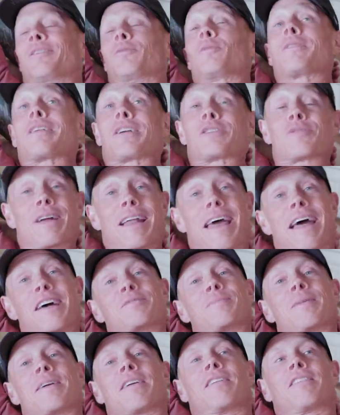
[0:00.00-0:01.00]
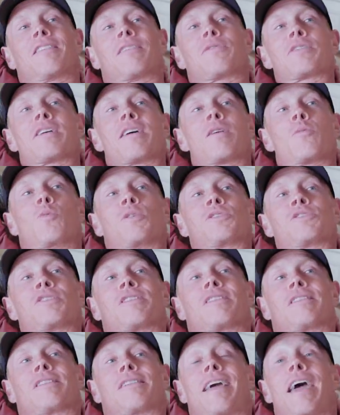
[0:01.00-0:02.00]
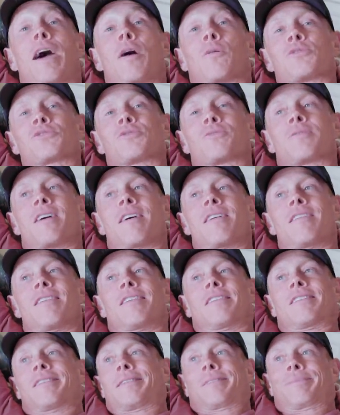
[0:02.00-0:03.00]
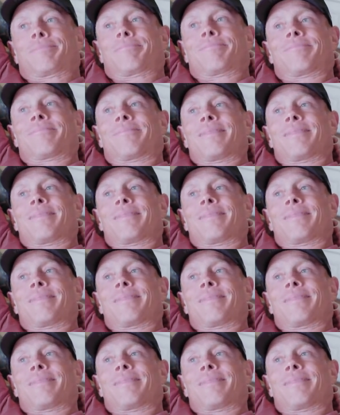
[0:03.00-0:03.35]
That's one thing I try to ask my kids every day, which isn't like, how was your day? Because it's,